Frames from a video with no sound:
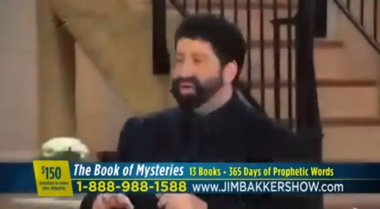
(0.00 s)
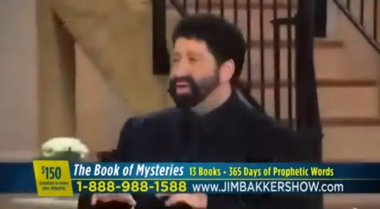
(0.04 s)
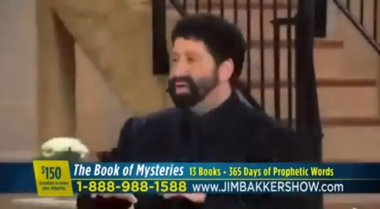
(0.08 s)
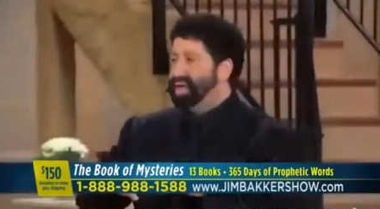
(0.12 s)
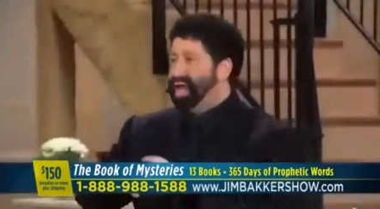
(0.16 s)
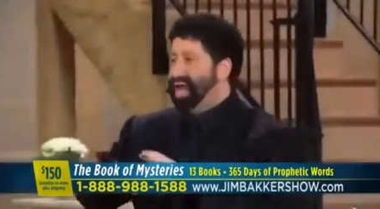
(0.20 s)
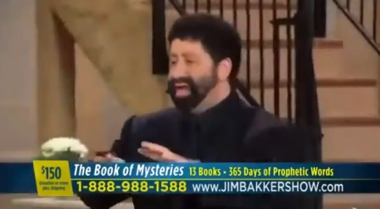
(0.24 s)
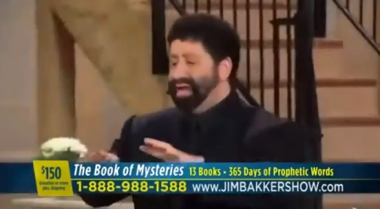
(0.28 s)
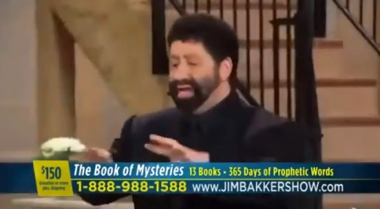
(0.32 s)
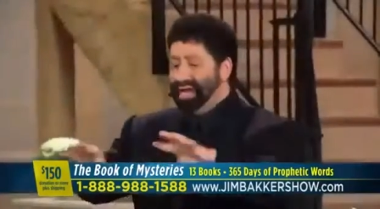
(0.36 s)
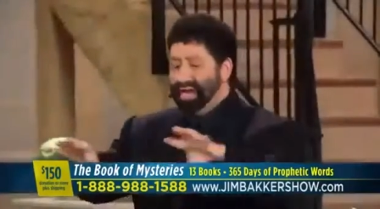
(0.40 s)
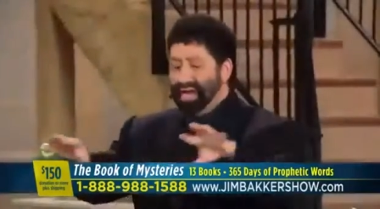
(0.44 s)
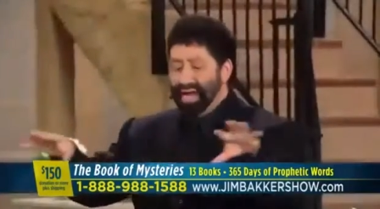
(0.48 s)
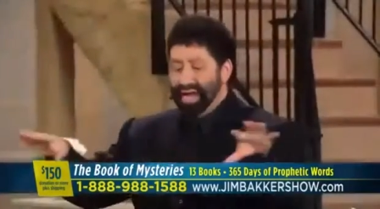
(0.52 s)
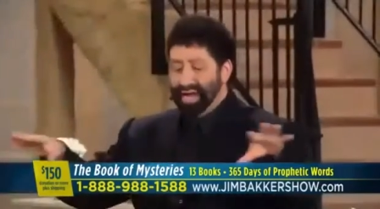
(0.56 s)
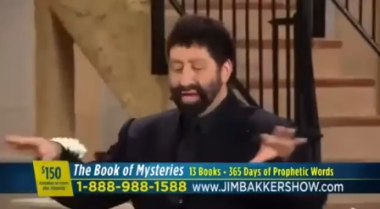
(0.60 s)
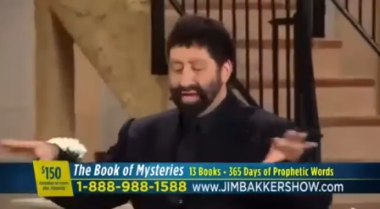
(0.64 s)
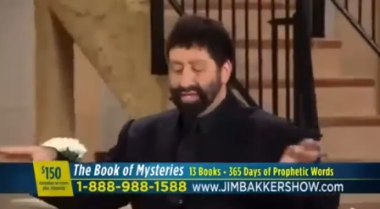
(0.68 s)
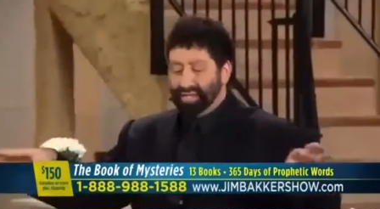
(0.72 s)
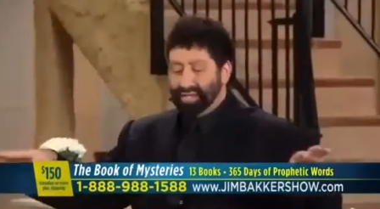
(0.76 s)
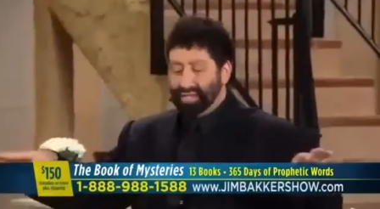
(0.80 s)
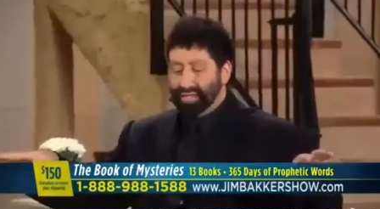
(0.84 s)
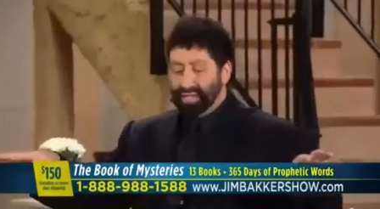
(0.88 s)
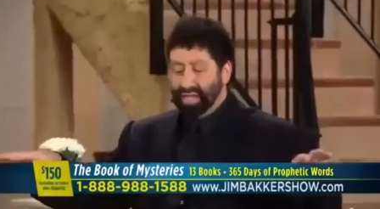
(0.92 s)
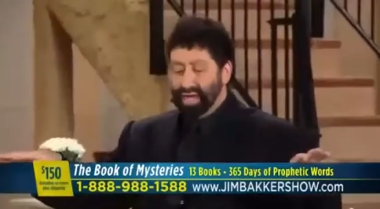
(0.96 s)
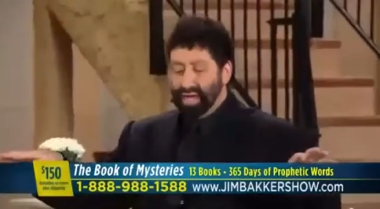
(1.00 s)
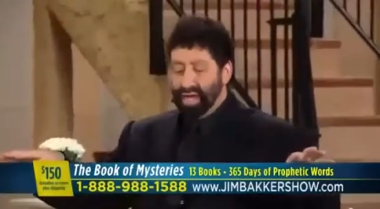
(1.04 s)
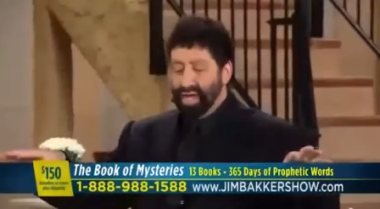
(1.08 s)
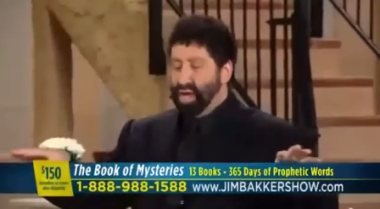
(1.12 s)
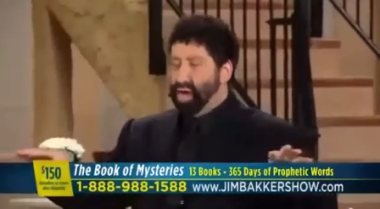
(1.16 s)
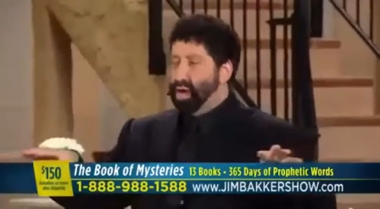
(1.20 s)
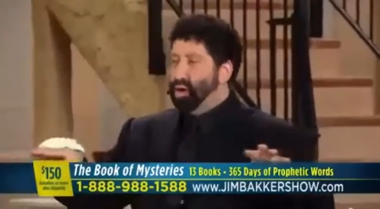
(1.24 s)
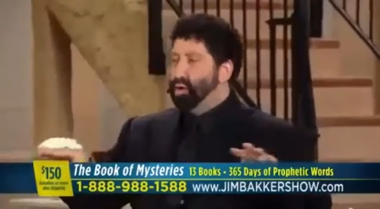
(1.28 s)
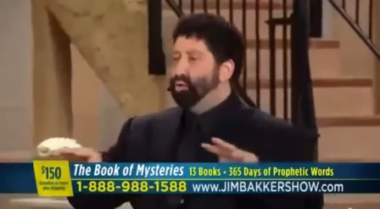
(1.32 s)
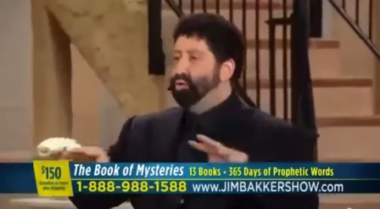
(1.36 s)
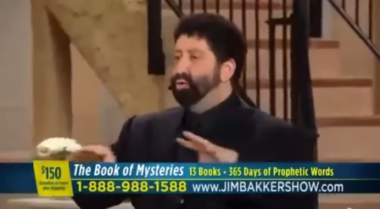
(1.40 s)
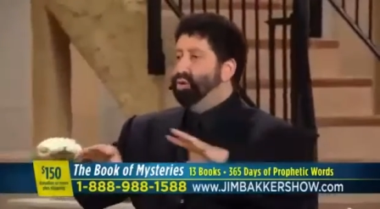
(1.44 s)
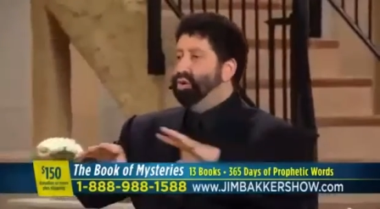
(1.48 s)
the Canaanites
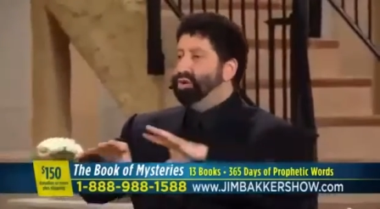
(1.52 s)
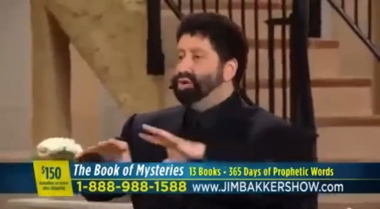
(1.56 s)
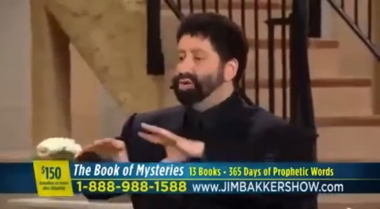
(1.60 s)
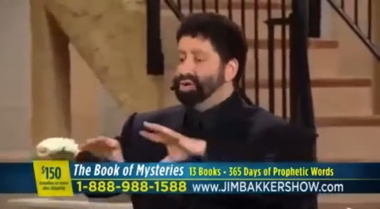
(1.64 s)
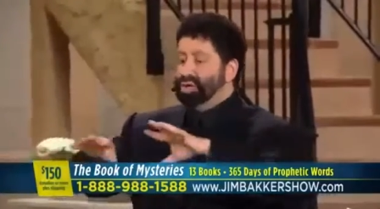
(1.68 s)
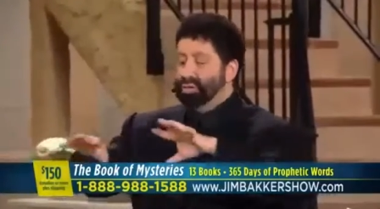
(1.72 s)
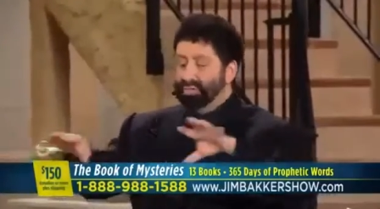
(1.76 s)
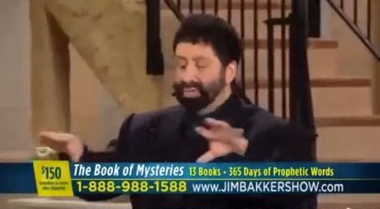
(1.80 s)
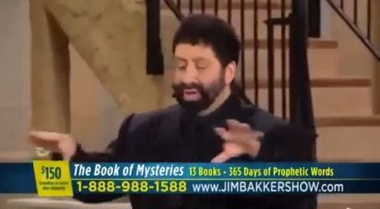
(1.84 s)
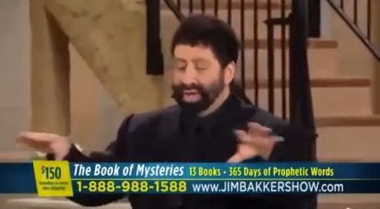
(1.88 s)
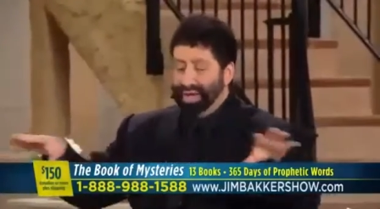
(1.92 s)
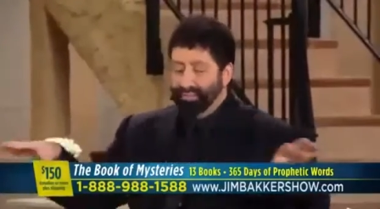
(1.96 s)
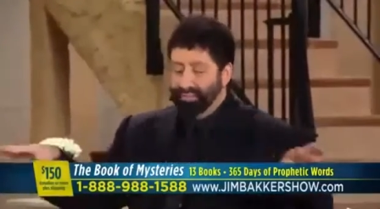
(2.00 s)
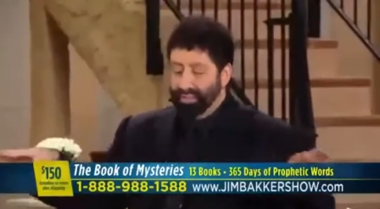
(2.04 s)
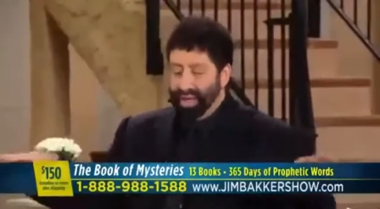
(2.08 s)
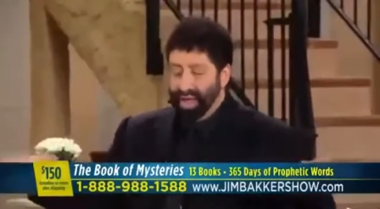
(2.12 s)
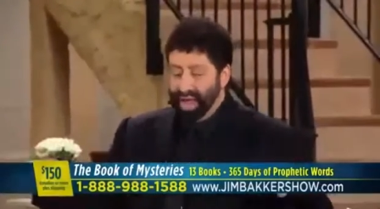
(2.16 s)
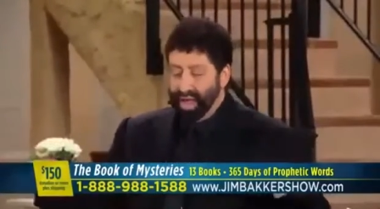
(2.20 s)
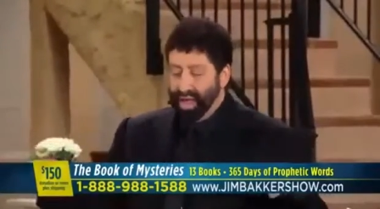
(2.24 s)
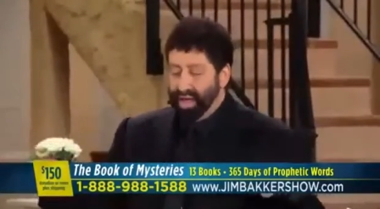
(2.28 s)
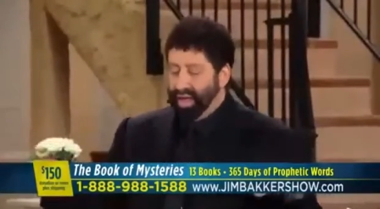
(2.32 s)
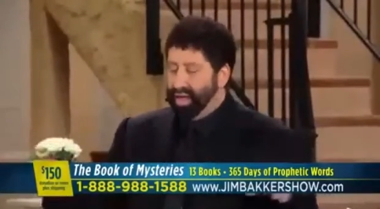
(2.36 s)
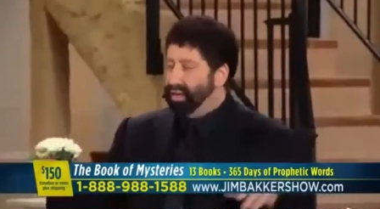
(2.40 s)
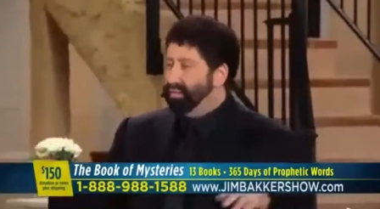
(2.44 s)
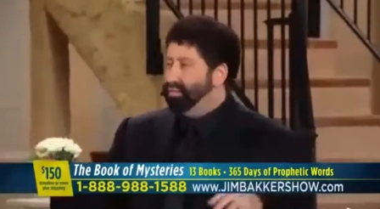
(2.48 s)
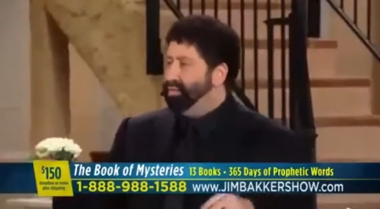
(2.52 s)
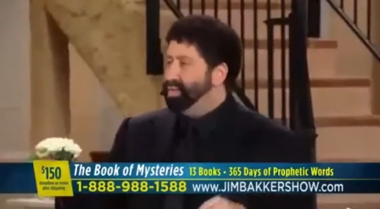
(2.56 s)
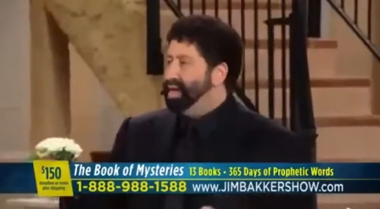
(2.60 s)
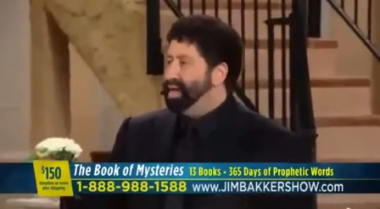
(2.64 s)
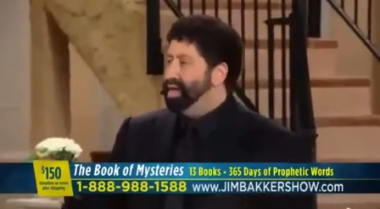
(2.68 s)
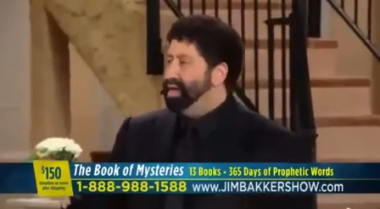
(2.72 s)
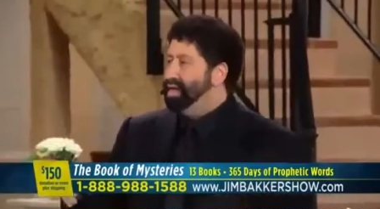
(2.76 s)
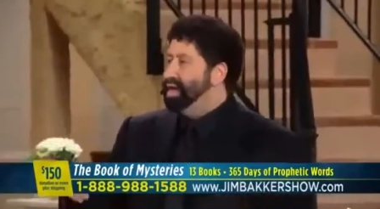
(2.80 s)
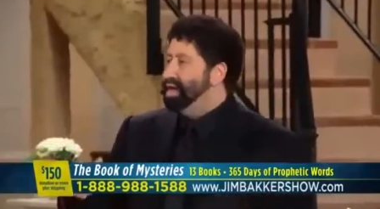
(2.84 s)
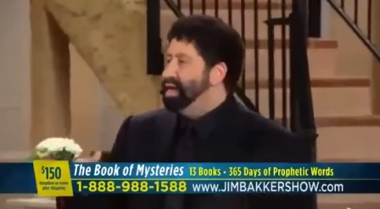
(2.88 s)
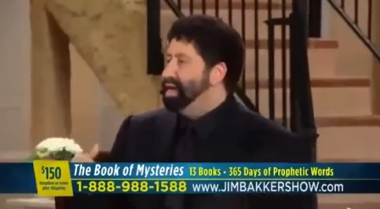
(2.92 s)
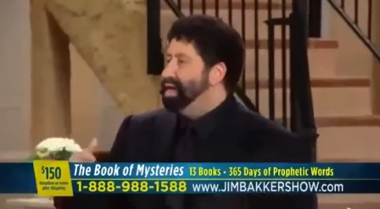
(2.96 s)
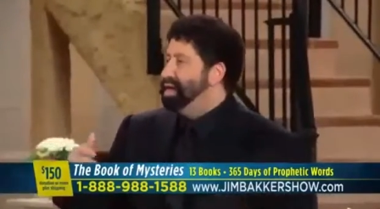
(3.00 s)
worshiping Baal,
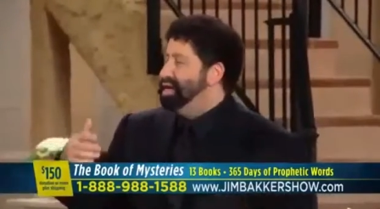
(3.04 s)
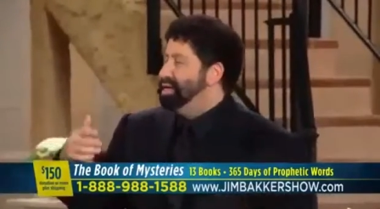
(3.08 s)
they